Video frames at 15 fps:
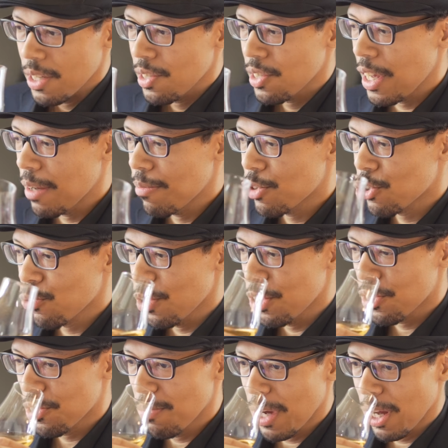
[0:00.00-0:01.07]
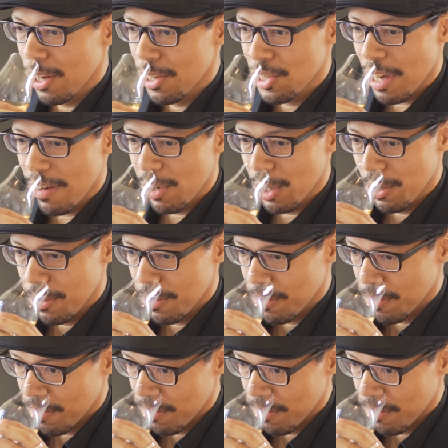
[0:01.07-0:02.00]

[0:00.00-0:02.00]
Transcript: Same sweet smell as ever.